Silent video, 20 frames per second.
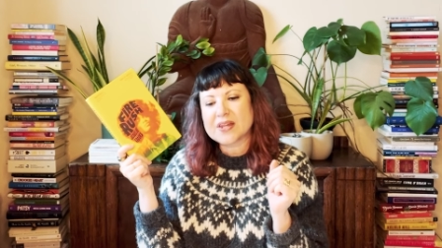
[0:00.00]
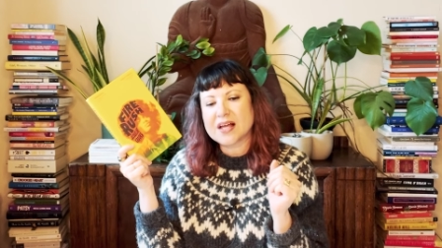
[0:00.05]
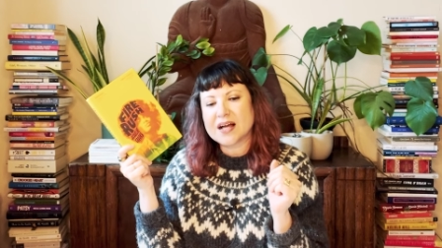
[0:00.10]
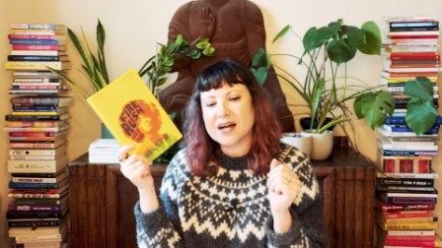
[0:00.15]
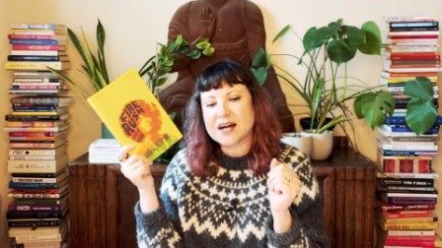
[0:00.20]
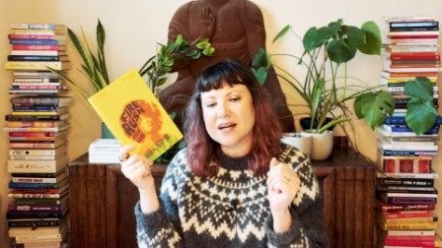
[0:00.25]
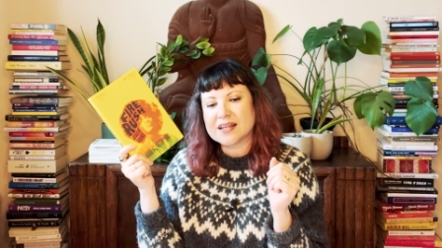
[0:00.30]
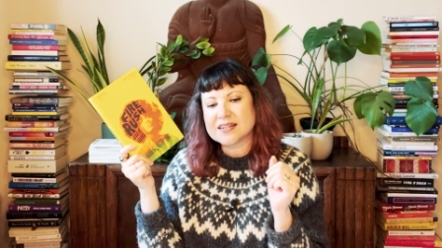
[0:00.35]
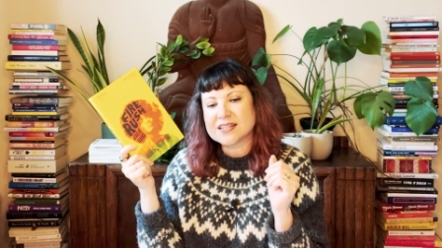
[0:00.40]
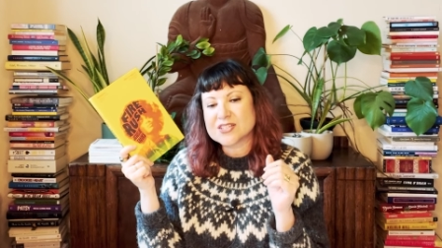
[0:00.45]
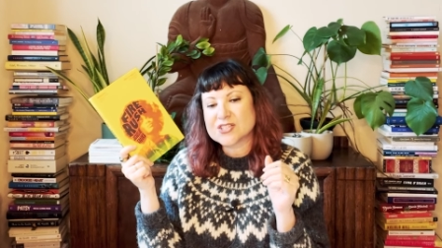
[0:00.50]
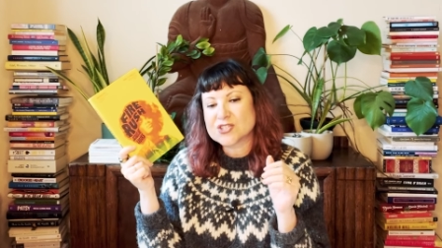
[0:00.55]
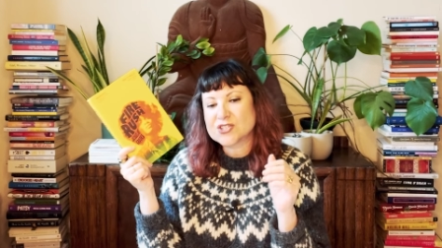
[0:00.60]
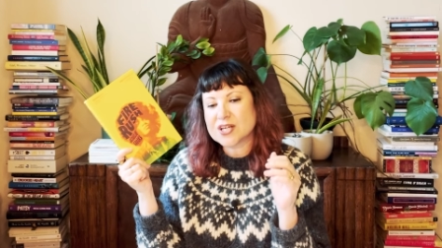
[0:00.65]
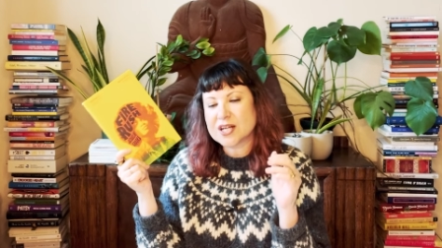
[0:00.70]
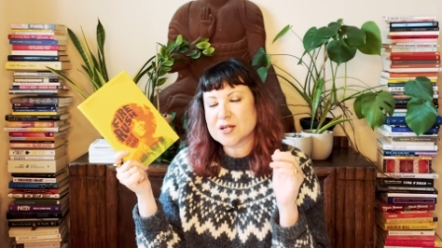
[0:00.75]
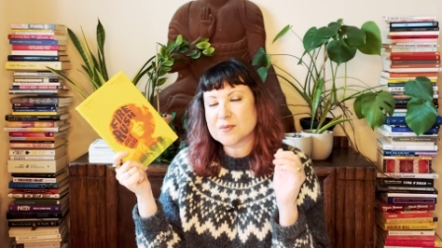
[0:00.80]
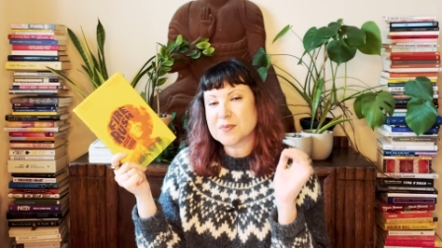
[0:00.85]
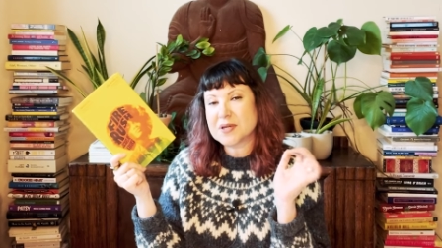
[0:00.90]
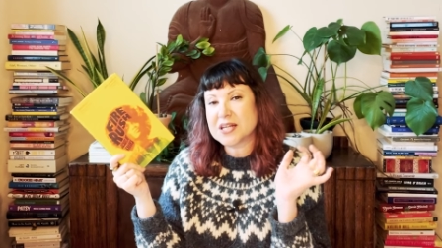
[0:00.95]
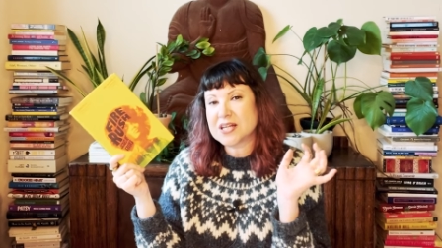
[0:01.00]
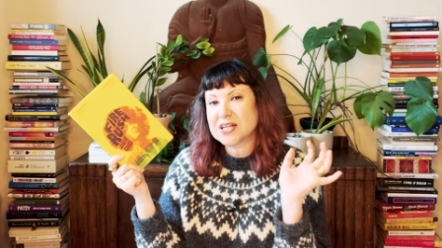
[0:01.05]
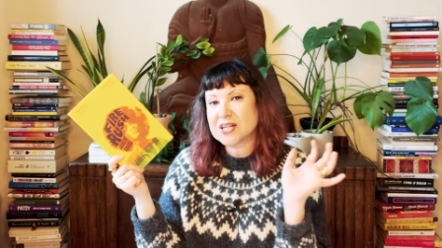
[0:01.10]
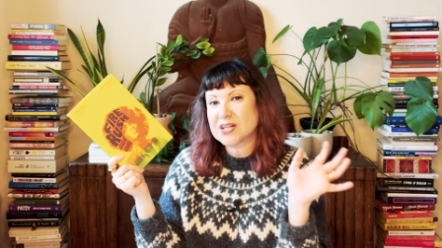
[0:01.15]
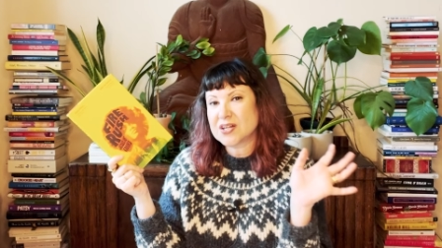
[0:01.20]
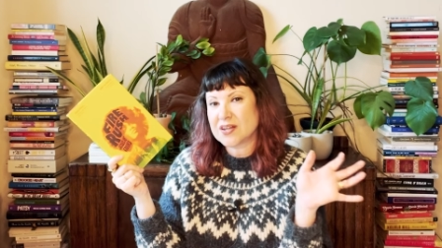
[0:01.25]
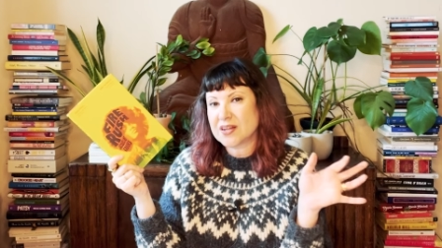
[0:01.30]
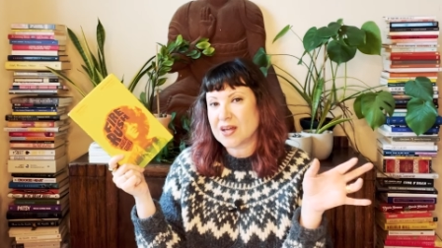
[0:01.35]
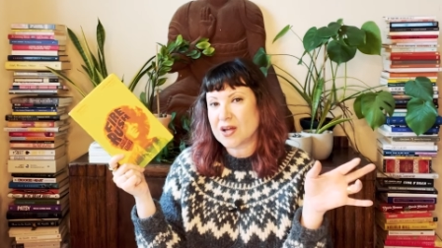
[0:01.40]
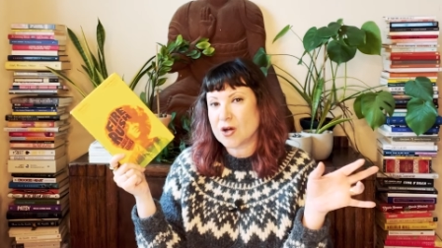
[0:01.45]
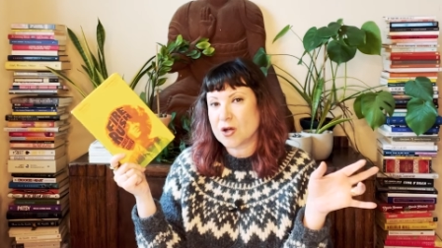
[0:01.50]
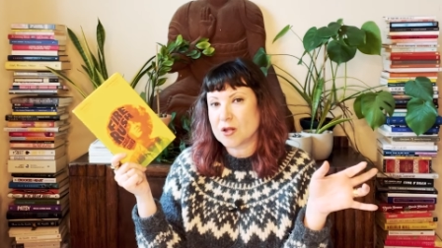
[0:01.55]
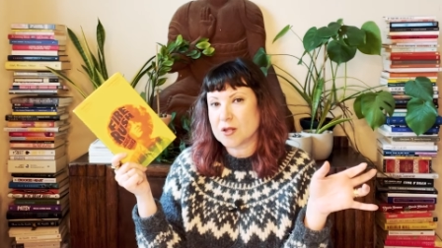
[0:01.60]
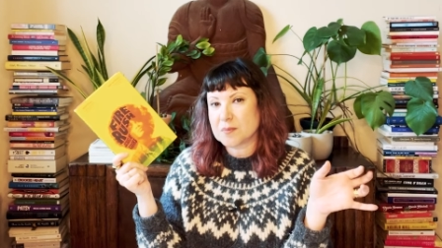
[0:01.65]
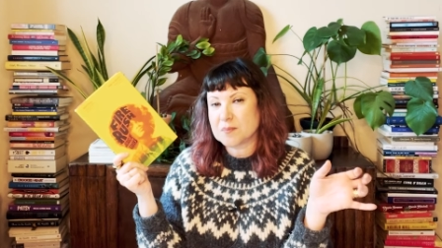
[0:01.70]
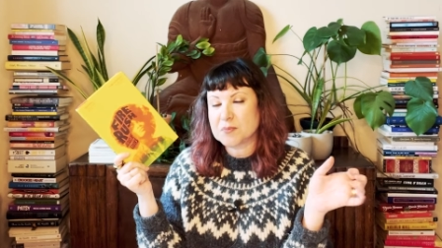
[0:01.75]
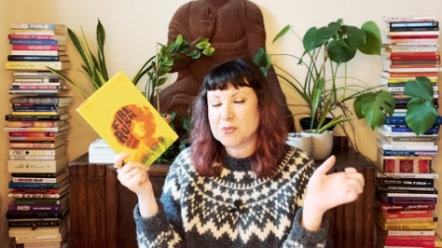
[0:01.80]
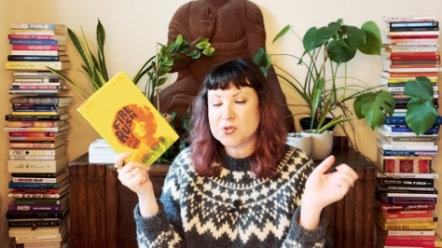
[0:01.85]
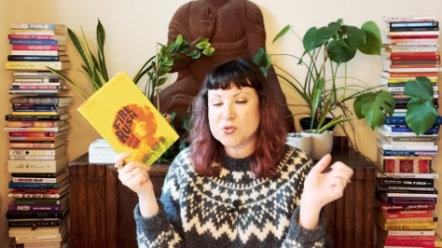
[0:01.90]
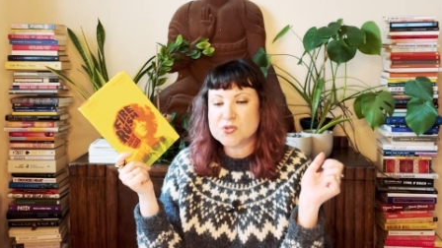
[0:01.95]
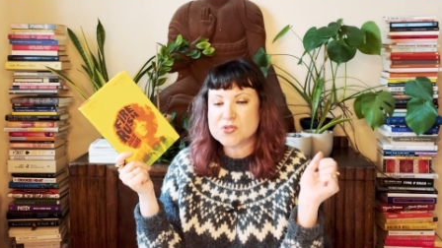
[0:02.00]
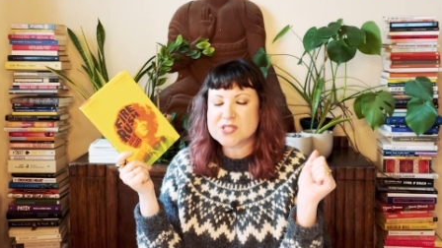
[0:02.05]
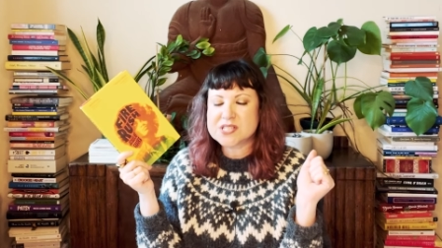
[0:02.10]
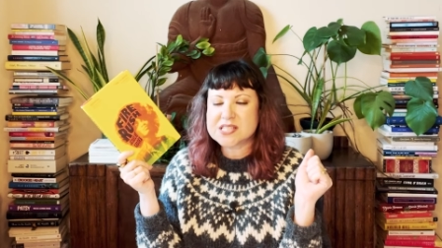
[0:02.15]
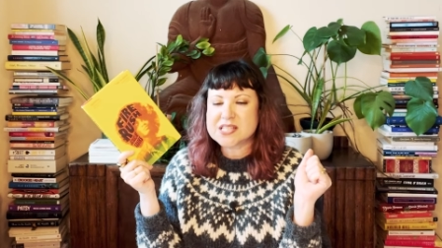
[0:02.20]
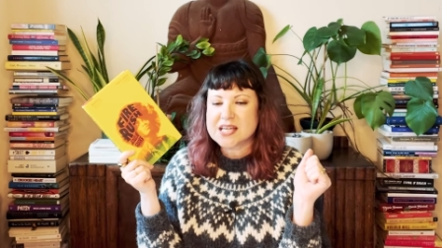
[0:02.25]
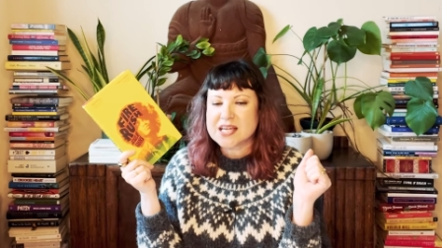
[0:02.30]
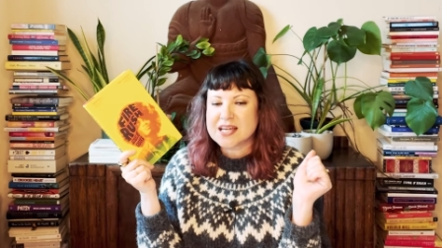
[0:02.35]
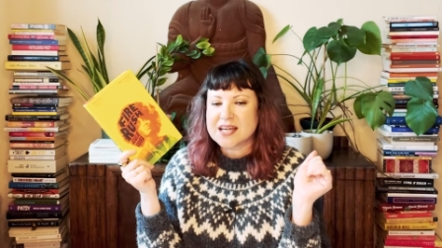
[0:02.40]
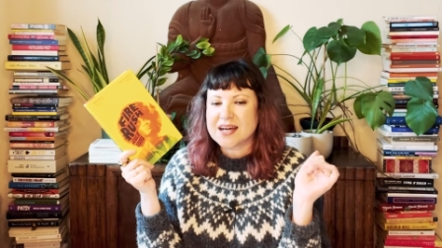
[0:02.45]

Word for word: uh, this gentleman they call him Moose.